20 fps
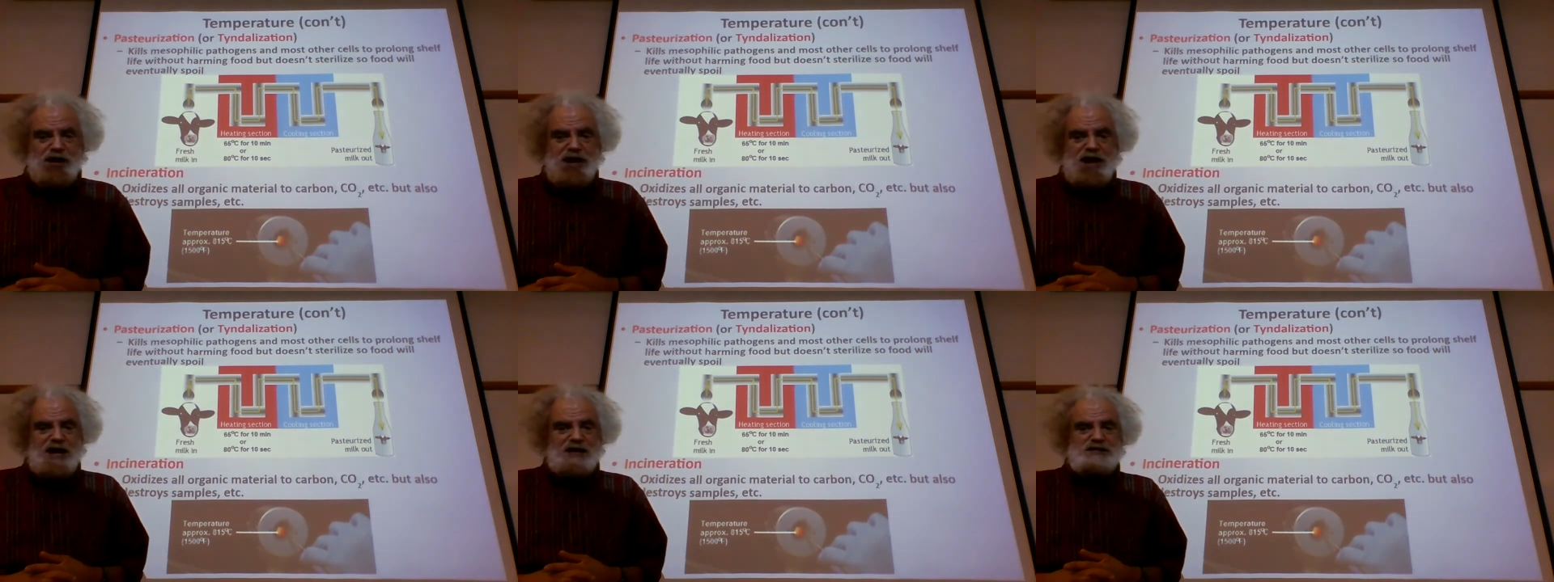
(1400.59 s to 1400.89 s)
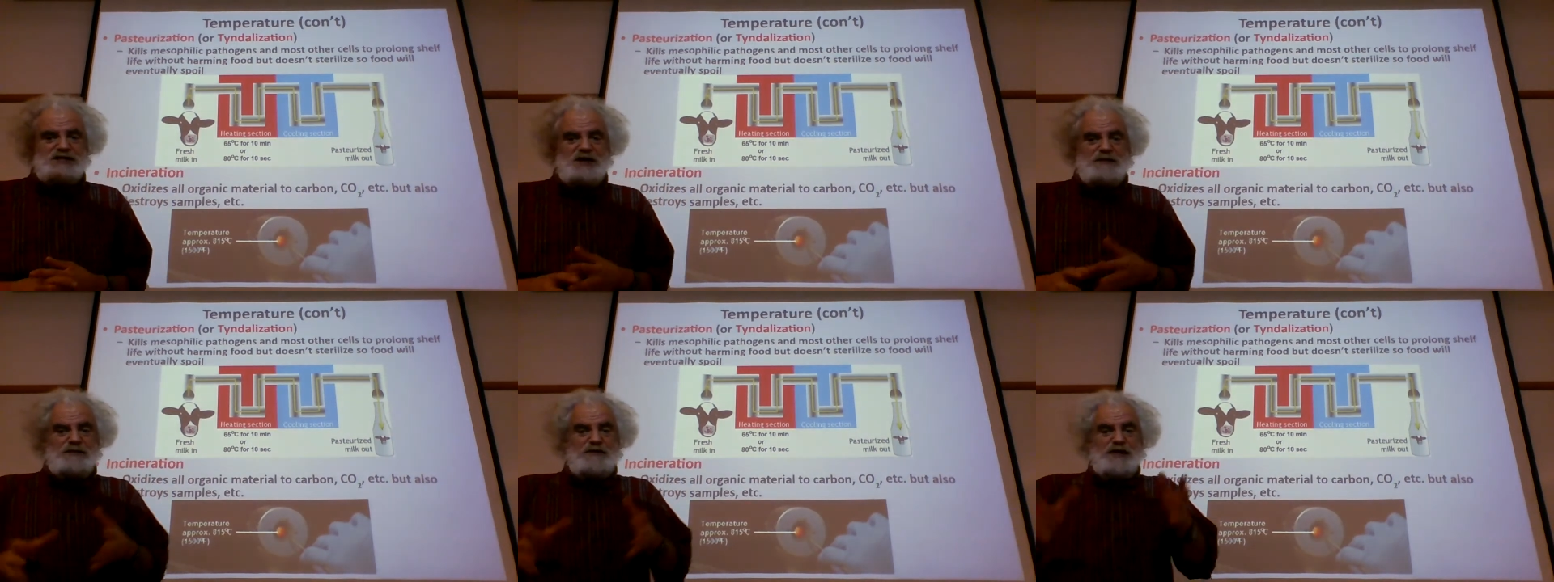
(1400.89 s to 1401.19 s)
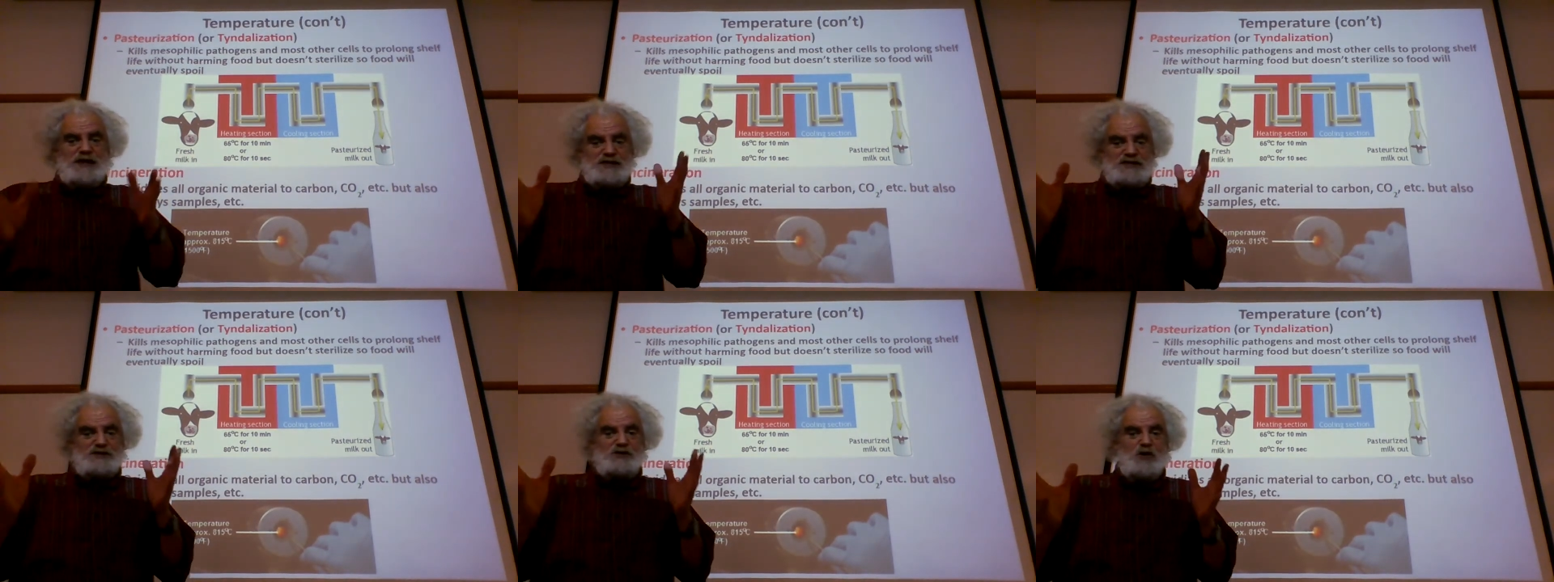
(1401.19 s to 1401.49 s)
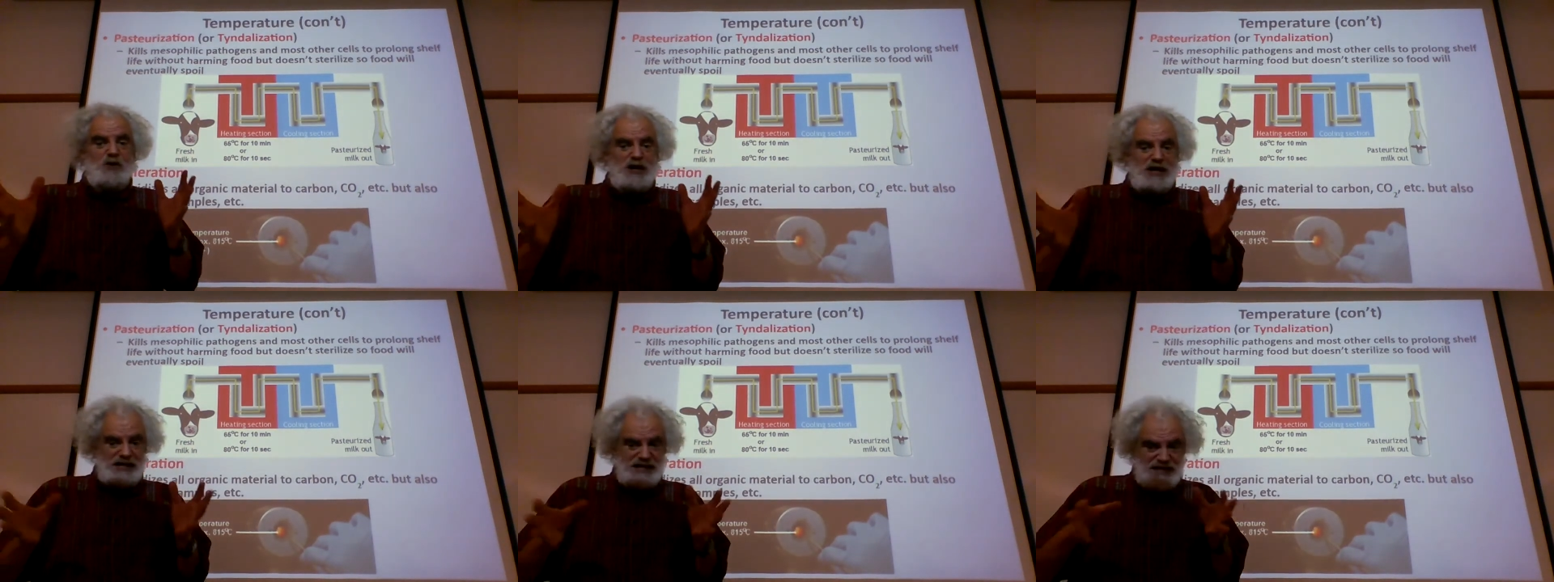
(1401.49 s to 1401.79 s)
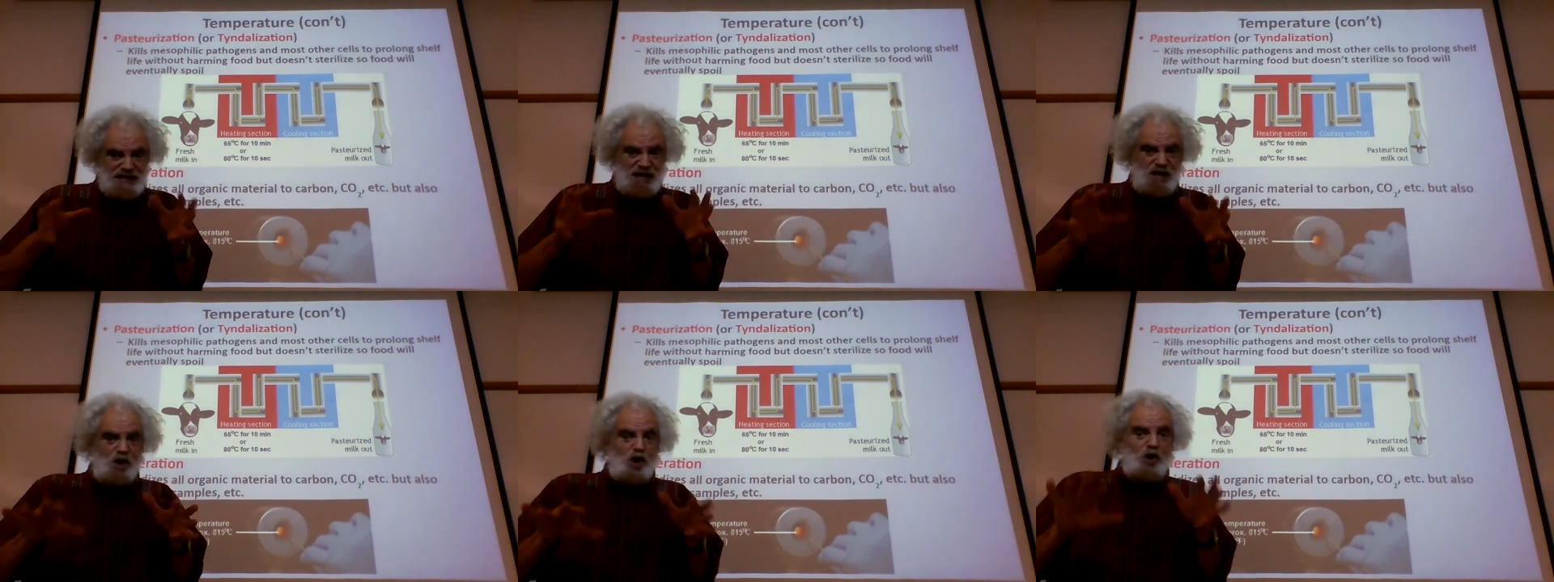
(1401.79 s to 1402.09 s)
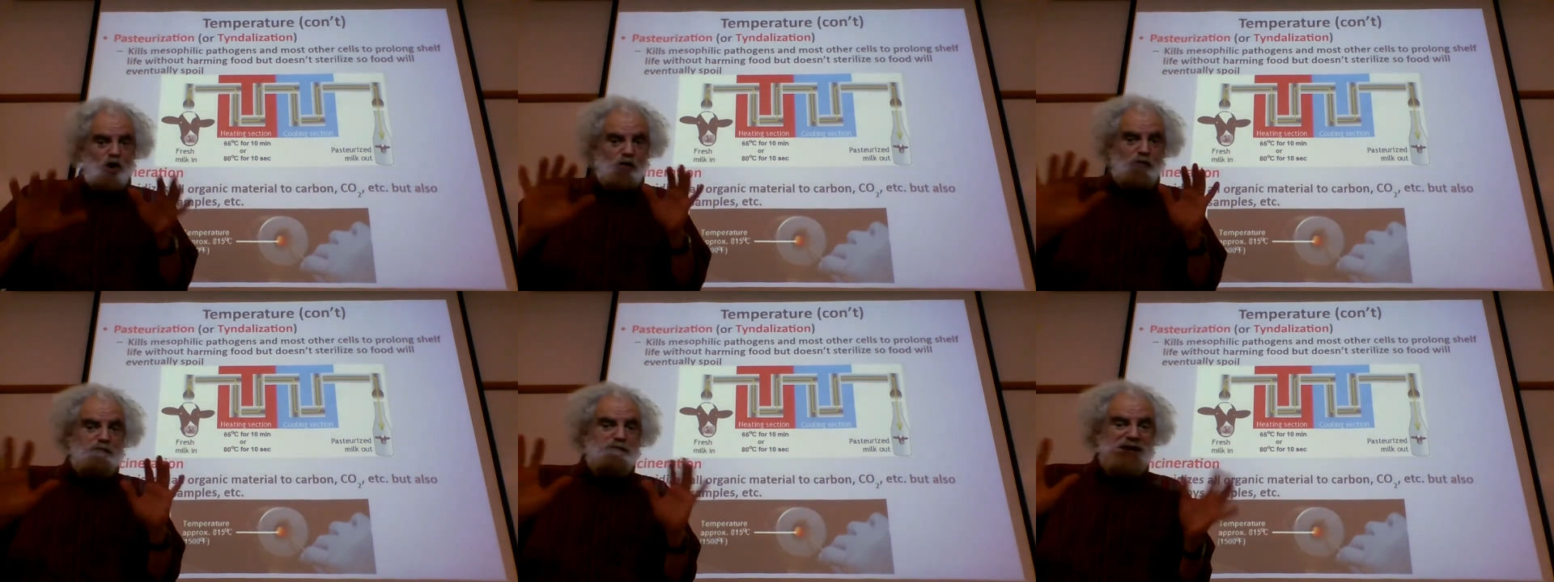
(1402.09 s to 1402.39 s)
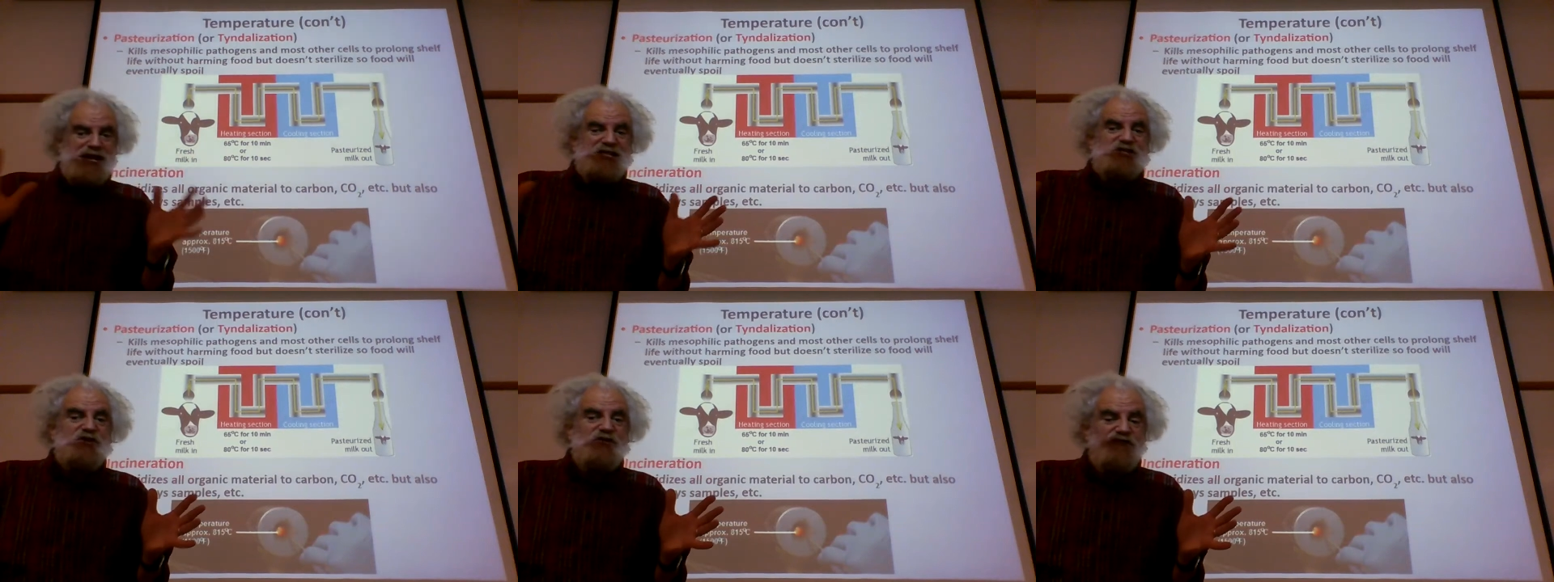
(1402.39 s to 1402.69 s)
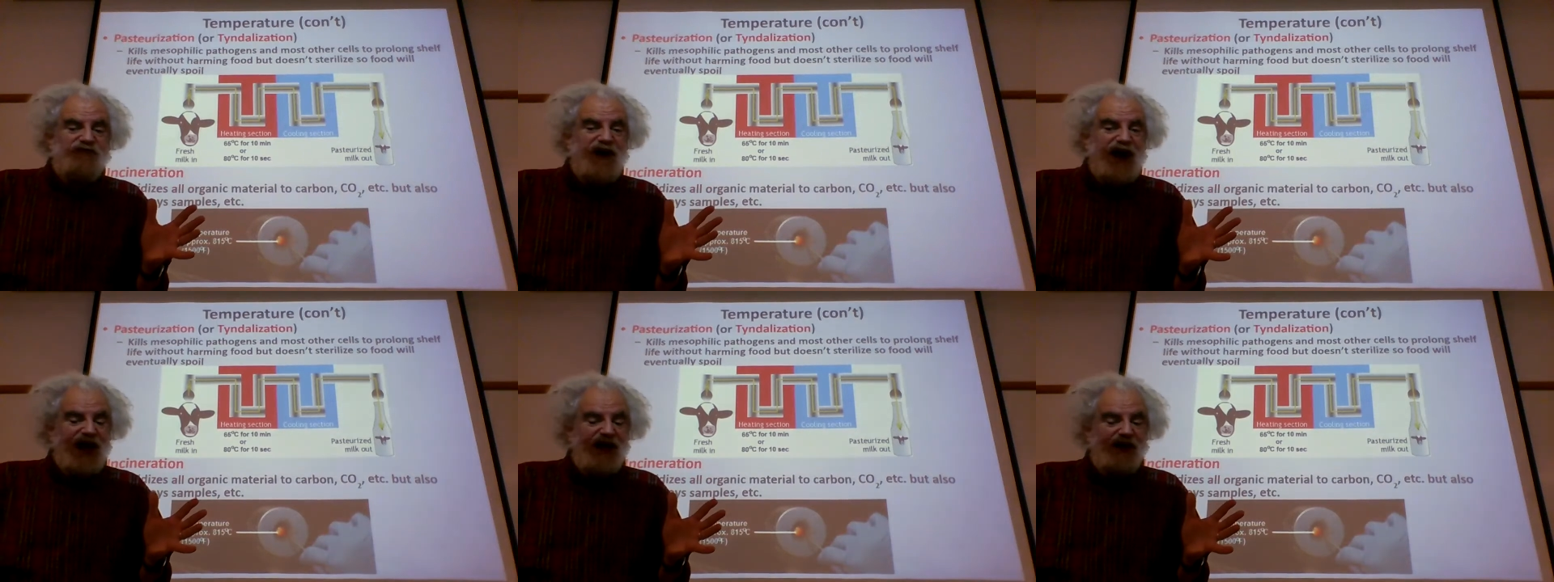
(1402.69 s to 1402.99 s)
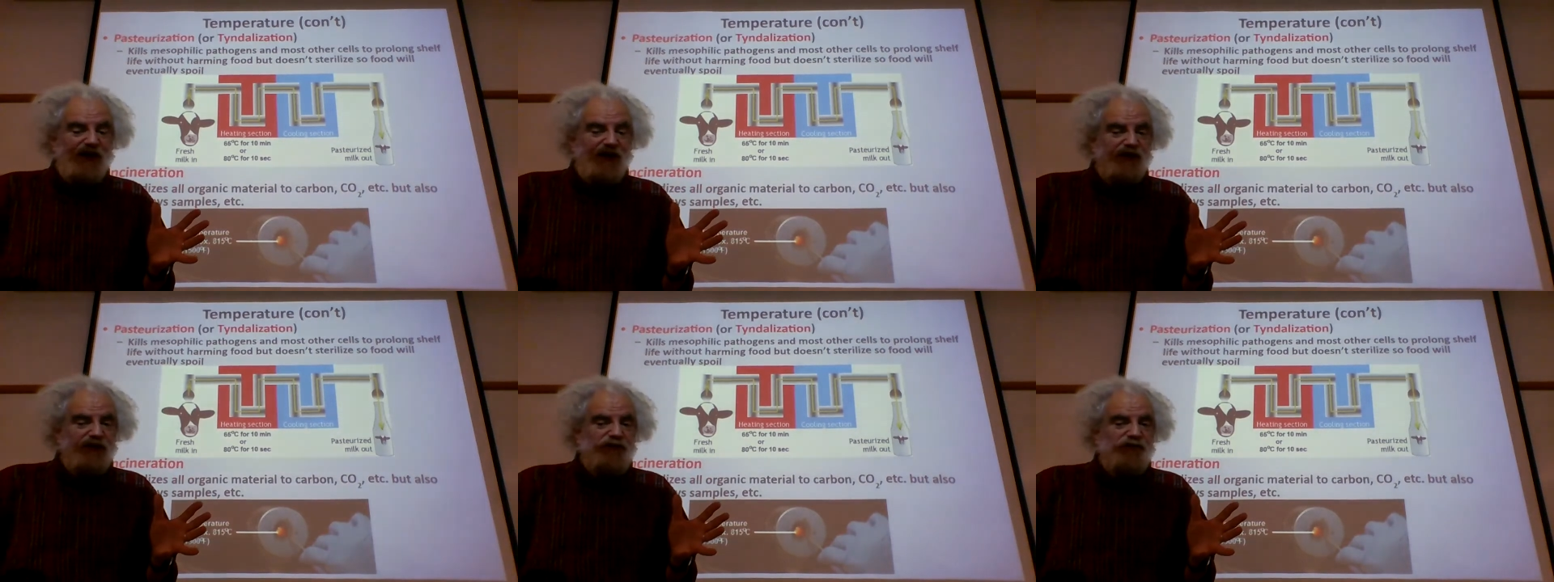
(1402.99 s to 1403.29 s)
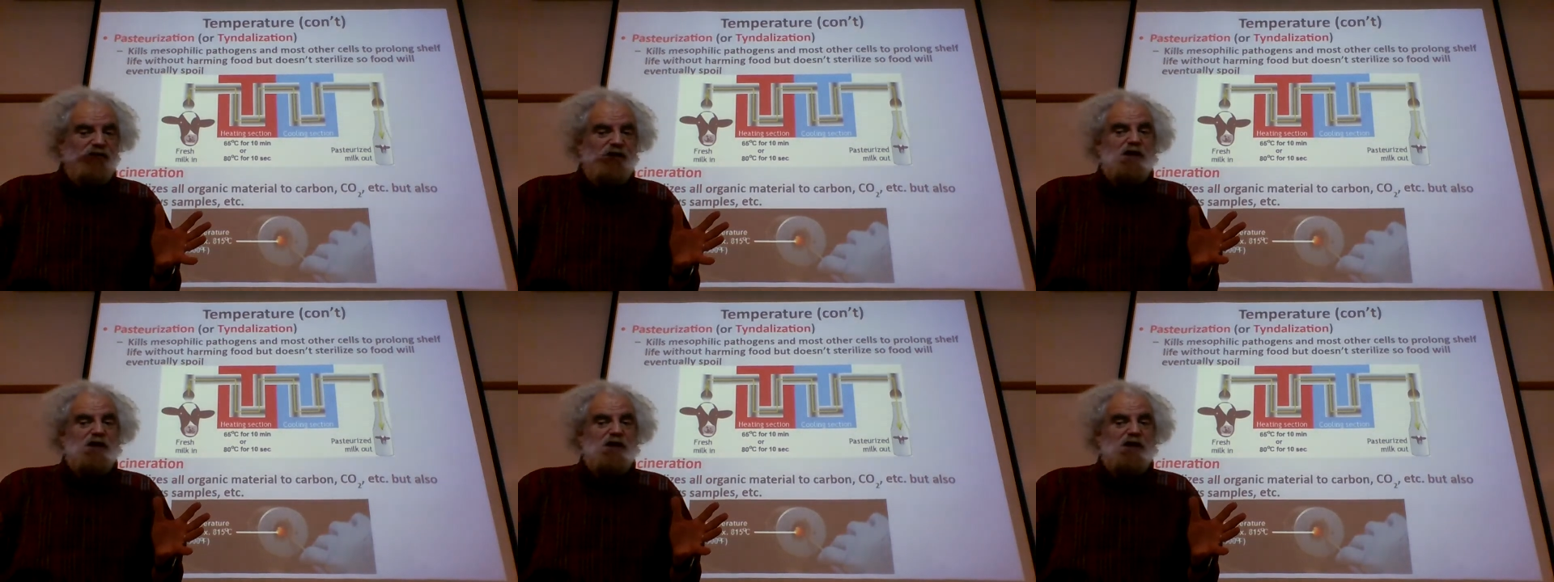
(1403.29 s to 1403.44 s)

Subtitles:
something that's going to kill mesophiles,